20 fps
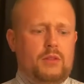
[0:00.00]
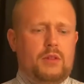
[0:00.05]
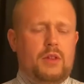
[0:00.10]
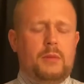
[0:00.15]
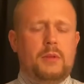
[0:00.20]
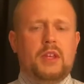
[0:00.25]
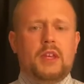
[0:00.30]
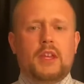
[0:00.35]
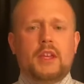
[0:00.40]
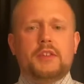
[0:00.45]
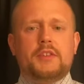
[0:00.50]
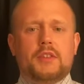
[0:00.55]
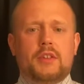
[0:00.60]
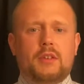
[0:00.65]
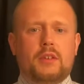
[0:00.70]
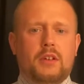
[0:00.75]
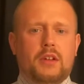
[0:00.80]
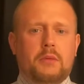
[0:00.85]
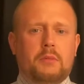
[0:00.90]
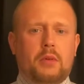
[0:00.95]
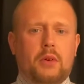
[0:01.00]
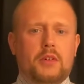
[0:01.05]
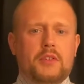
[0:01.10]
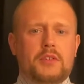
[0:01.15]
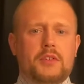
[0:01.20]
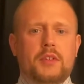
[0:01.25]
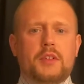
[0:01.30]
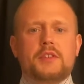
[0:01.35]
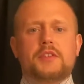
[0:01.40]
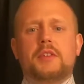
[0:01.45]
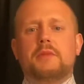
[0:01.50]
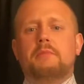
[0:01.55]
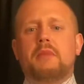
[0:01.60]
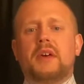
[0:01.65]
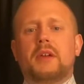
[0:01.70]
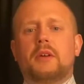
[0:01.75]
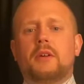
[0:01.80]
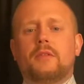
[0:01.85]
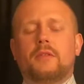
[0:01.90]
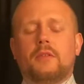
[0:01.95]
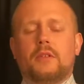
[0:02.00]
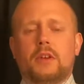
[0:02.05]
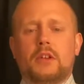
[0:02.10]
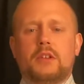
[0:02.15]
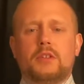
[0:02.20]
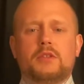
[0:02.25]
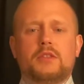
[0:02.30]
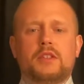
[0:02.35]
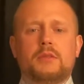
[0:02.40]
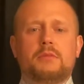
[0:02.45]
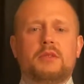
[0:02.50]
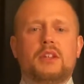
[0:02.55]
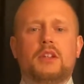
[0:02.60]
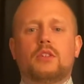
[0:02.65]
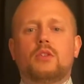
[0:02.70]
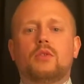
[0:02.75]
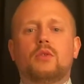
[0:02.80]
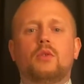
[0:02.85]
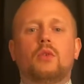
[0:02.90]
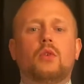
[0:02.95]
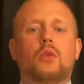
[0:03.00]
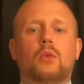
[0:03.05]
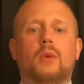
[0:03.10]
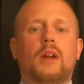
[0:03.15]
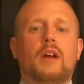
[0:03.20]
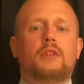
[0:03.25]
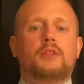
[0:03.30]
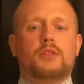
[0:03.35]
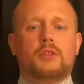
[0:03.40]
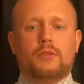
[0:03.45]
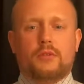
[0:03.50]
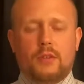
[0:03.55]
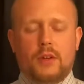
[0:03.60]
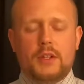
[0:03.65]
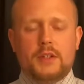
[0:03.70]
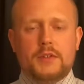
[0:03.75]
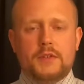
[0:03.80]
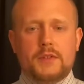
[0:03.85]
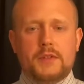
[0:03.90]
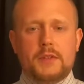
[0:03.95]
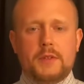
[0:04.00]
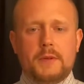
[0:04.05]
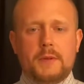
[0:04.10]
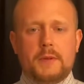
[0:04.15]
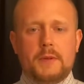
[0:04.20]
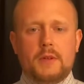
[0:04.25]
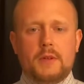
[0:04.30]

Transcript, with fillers: Let me ask you, young person, is it better for you to be cool around your friends